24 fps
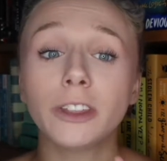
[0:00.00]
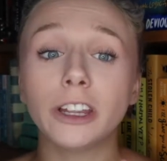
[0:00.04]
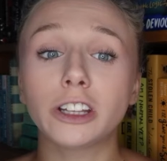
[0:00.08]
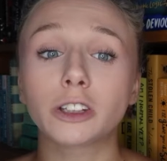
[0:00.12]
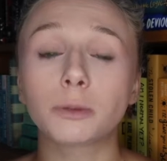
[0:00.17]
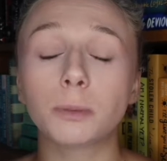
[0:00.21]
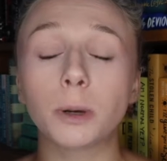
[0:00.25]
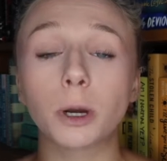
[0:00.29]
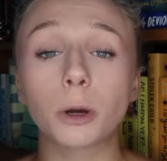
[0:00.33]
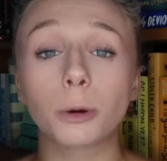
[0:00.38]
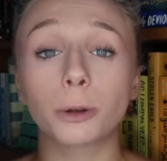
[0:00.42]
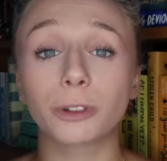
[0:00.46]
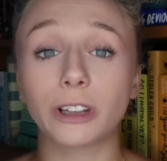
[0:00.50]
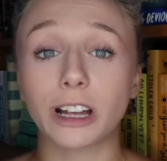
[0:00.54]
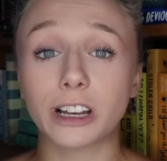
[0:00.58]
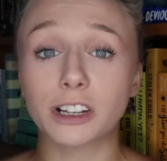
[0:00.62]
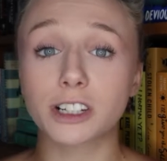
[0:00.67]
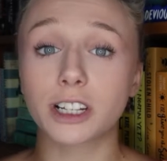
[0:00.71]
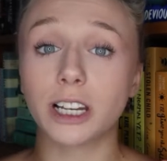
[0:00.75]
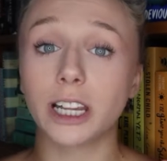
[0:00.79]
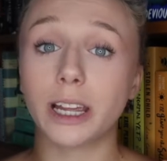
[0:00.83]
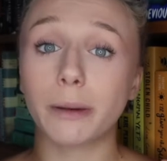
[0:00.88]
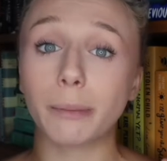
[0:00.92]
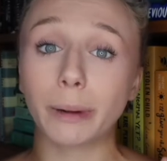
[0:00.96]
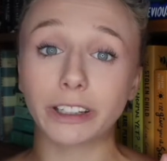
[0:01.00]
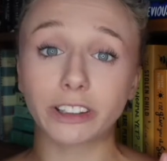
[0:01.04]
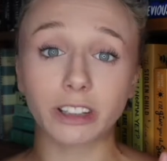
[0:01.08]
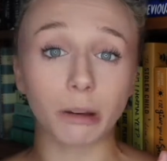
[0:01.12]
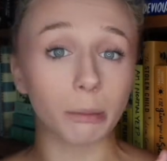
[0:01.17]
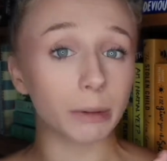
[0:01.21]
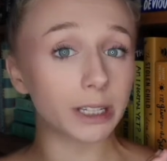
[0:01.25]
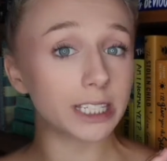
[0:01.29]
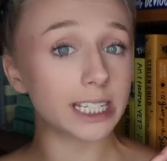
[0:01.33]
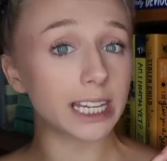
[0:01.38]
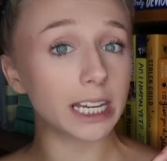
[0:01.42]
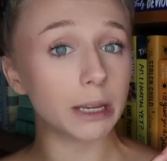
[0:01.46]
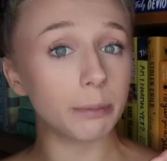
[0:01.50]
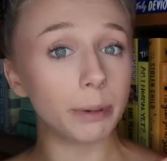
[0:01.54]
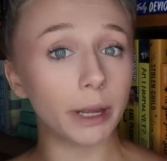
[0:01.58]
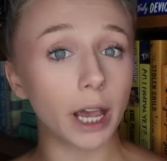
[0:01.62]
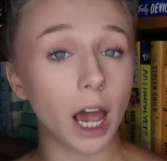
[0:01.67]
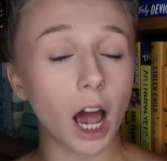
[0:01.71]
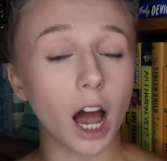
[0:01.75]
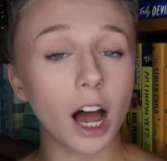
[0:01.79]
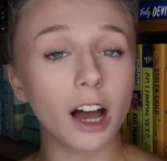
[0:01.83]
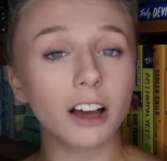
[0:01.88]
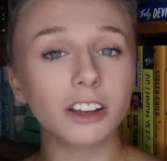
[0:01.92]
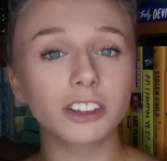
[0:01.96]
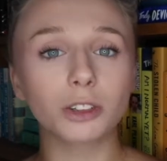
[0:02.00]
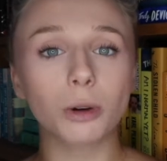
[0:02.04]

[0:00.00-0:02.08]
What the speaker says: This book was actually in my summer TBR,